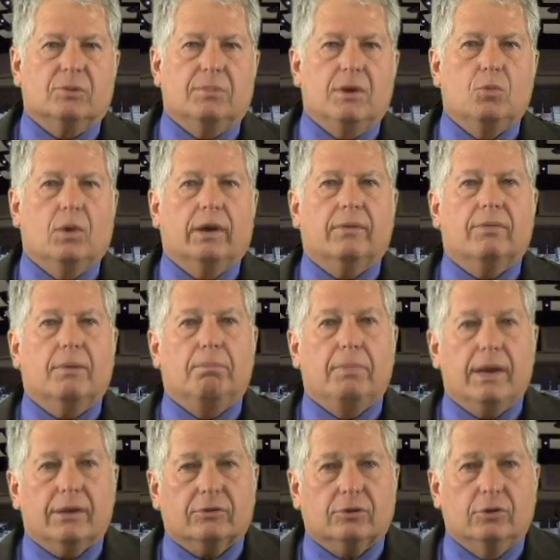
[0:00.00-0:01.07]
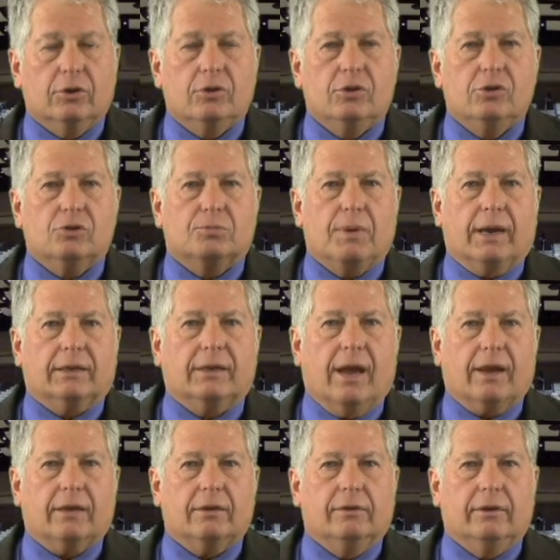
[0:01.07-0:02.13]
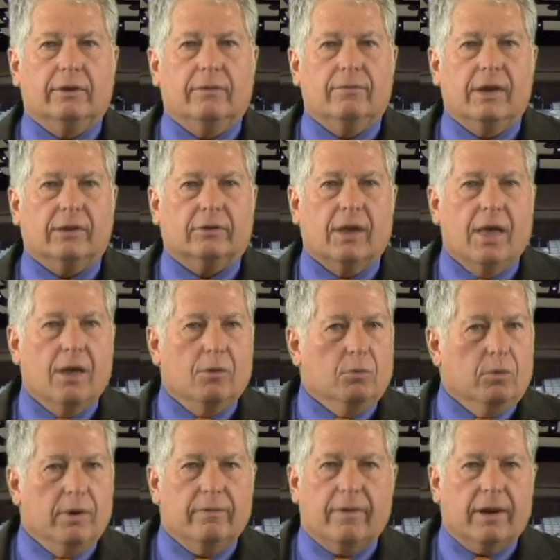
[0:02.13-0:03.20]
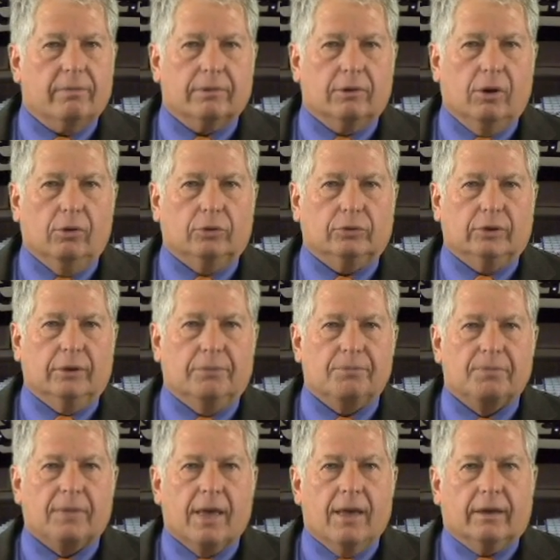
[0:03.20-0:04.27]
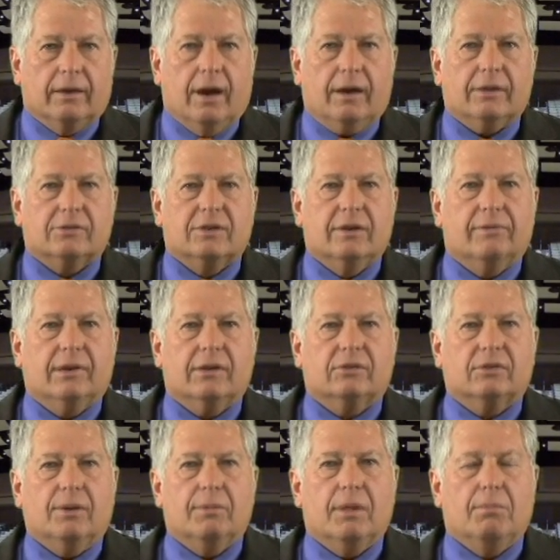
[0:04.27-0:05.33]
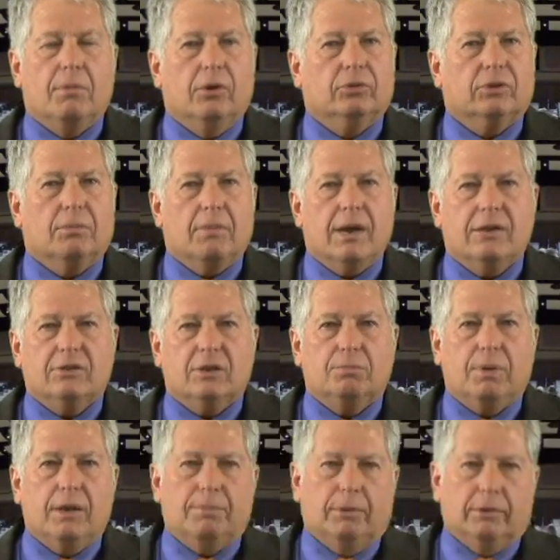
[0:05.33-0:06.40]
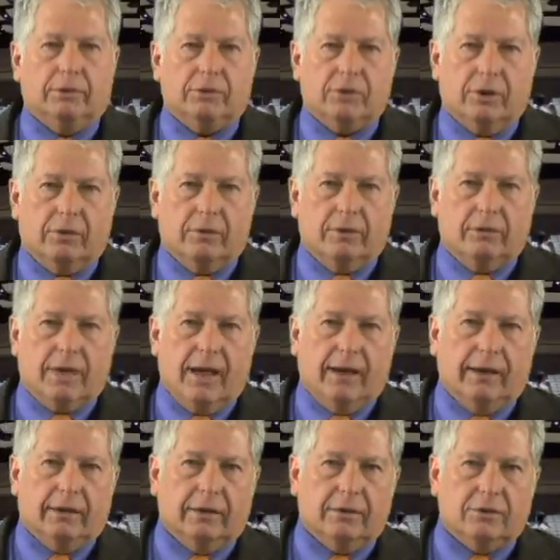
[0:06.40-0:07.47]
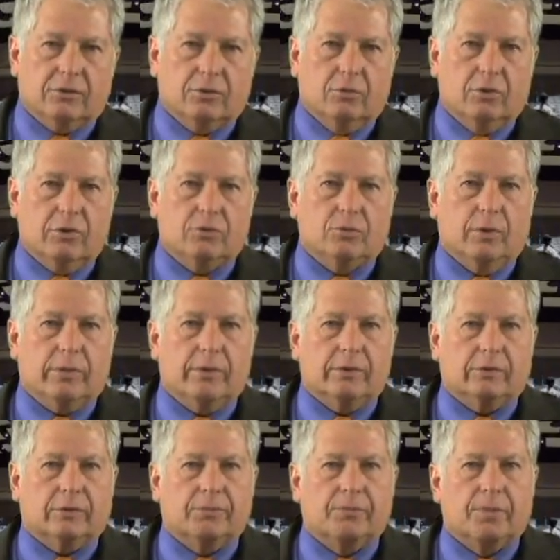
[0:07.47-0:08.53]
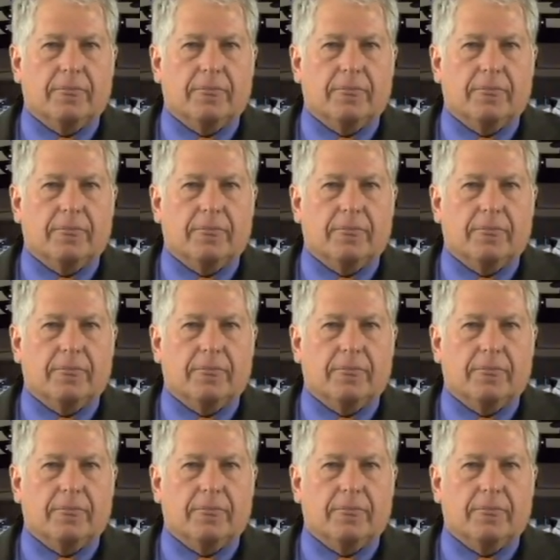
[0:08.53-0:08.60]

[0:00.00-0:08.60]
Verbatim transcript: to be one of the best Good News Spectacular events we've ever hosted. God has given us some of the most amazing people to share their talent and stories with us.